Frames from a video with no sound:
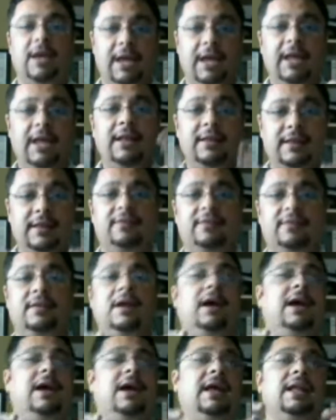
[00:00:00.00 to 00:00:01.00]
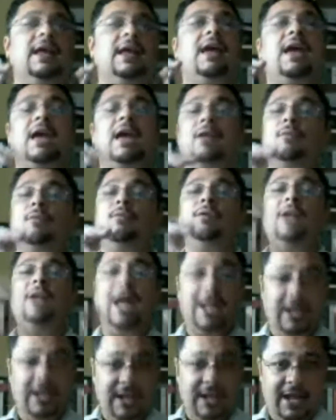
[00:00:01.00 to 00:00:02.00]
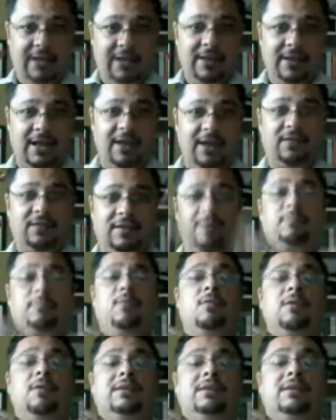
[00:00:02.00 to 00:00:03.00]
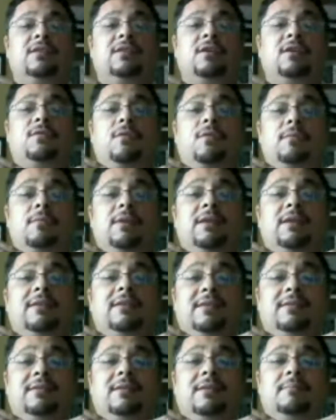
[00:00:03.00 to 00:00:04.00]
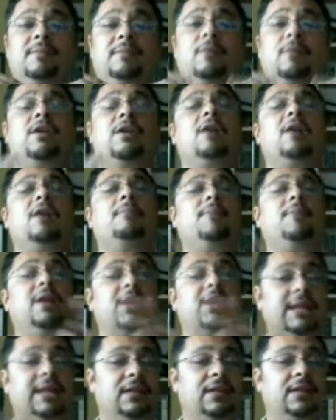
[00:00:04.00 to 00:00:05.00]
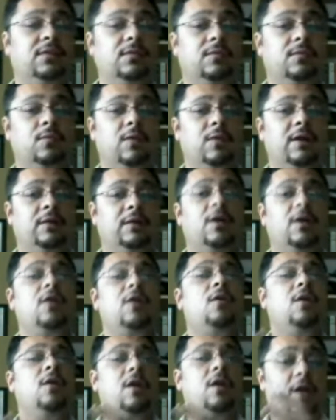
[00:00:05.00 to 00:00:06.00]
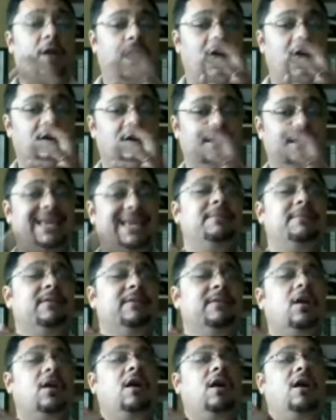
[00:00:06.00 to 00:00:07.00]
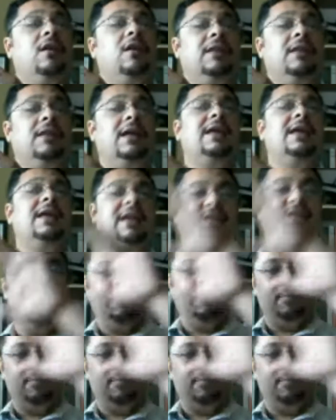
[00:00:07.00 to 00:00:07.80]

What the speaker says: in this, not in the simple $1,000 formula system, but we are plugged into what our team is called, in the